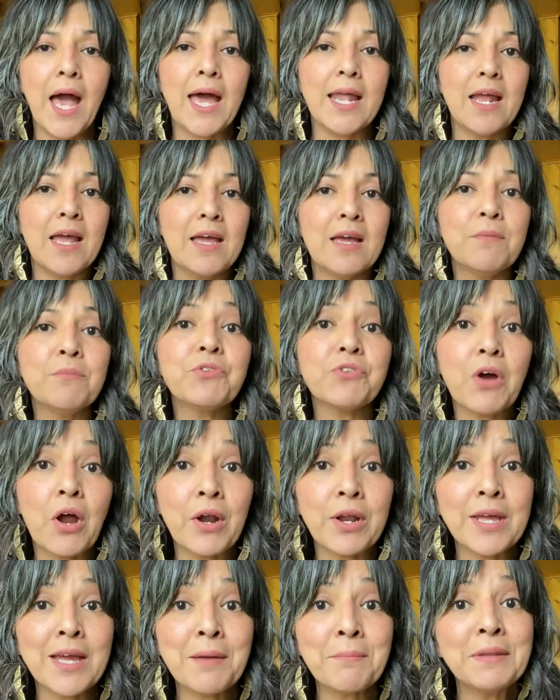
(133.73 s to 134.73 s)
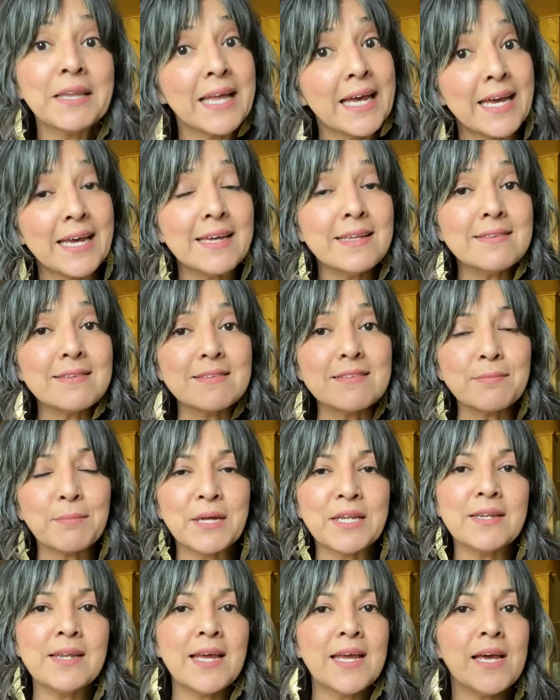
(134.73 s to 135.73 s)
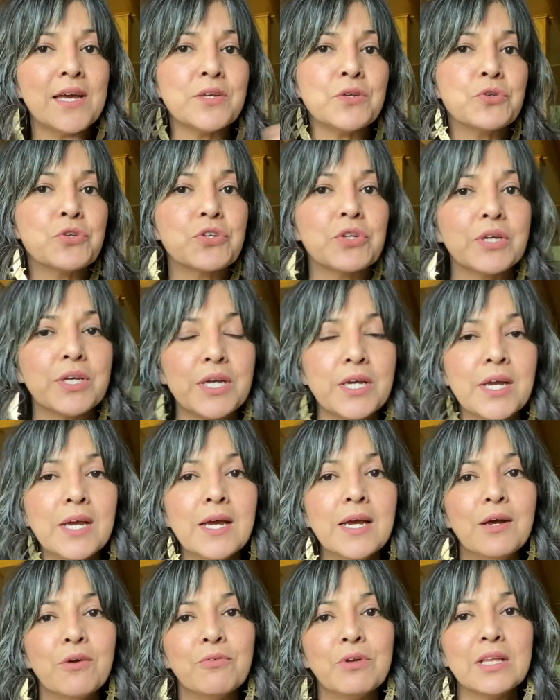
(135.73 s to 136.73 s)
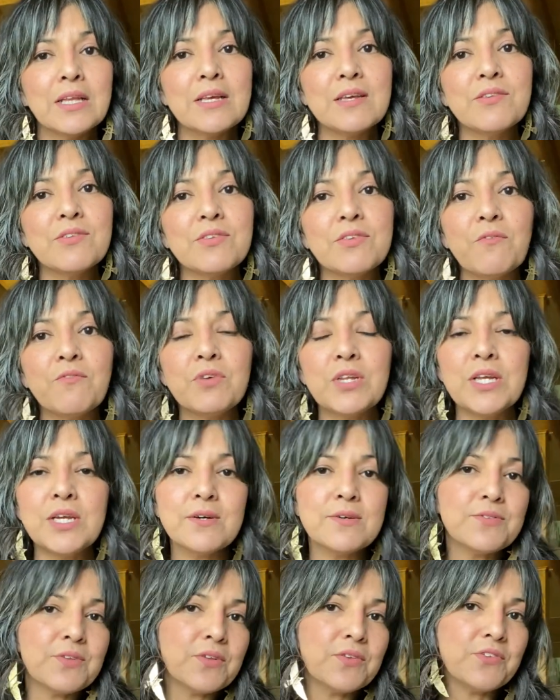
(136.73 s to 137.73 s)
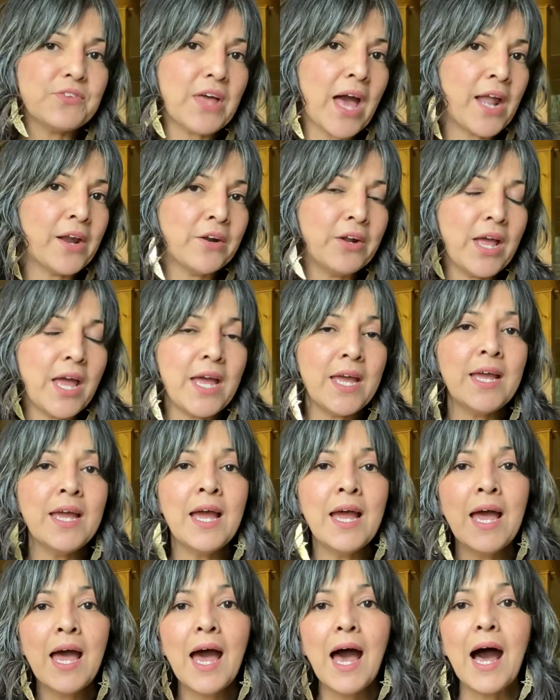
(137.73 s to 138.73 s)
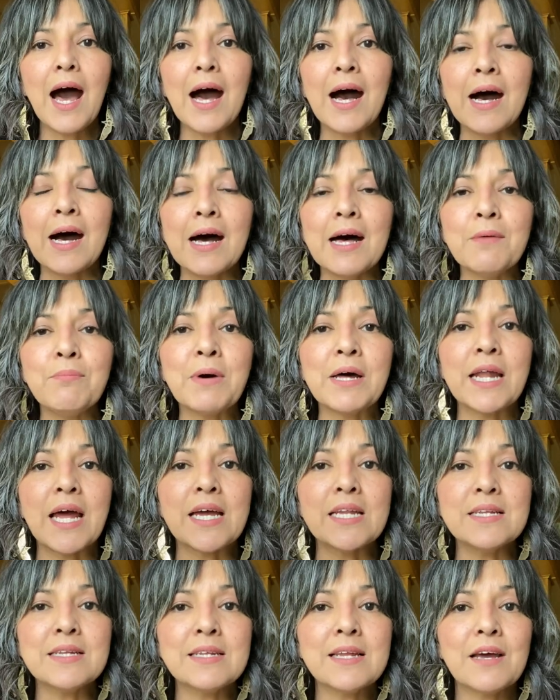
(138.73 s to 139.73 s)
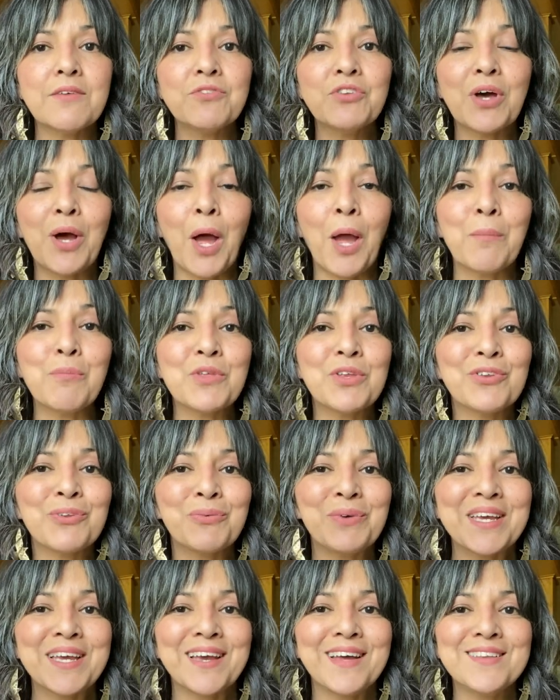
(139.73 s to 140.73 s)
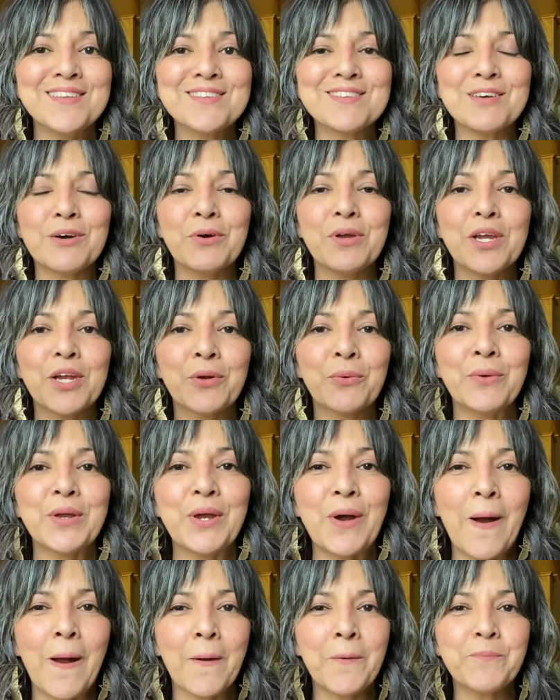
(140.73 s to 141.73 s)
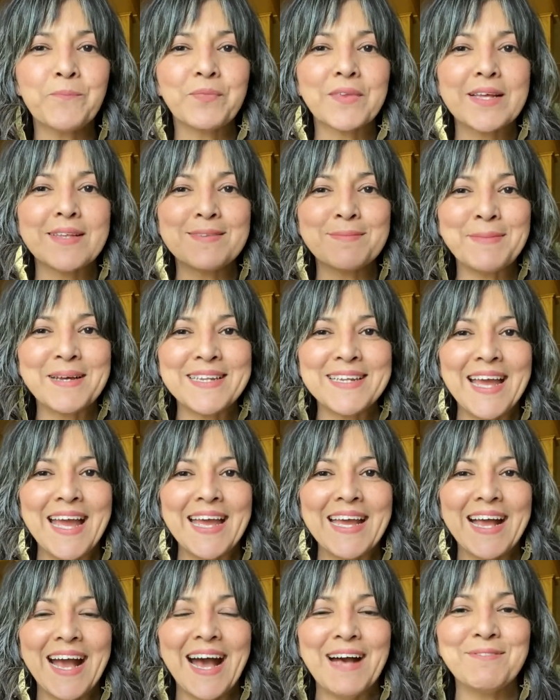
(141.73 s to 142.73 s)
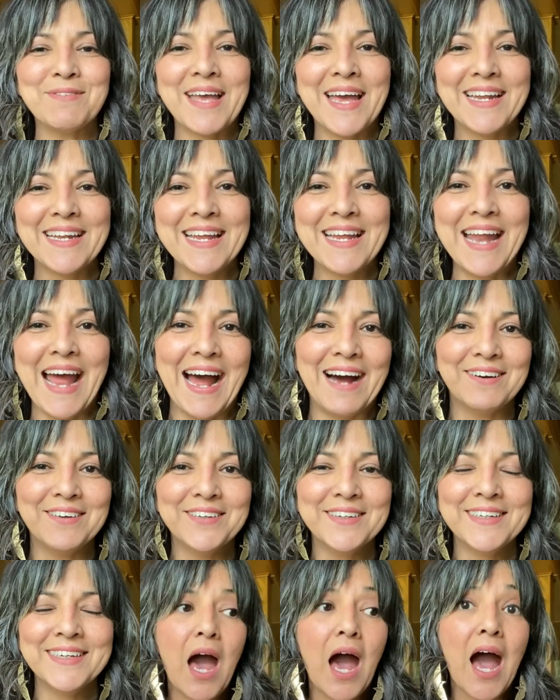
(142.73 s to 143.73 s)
and I am sorry I'm late. It's Monday. I usually release videos on Saturday, uh, but I didn't have time this weekend, so here we are. It's Monday. I'm getting it out.